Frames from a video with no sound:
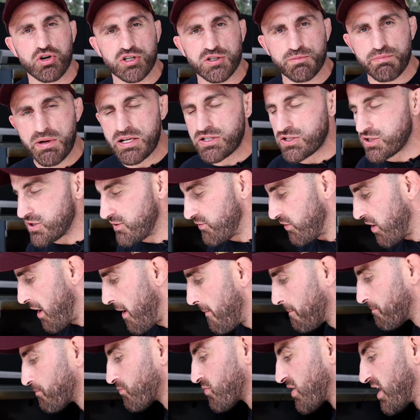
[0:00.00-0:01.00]
expensive.
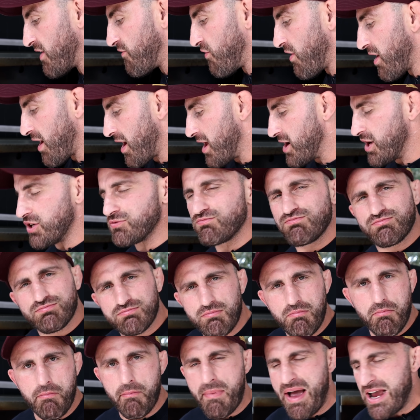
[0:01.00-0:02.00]
If I'm gonna
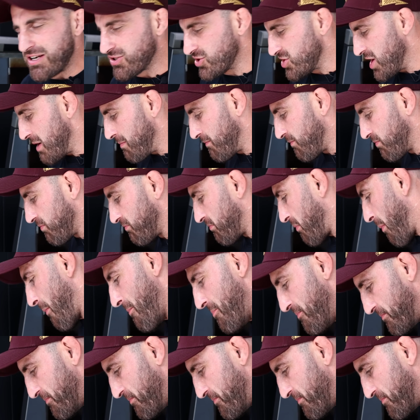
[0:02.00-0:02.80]
make something,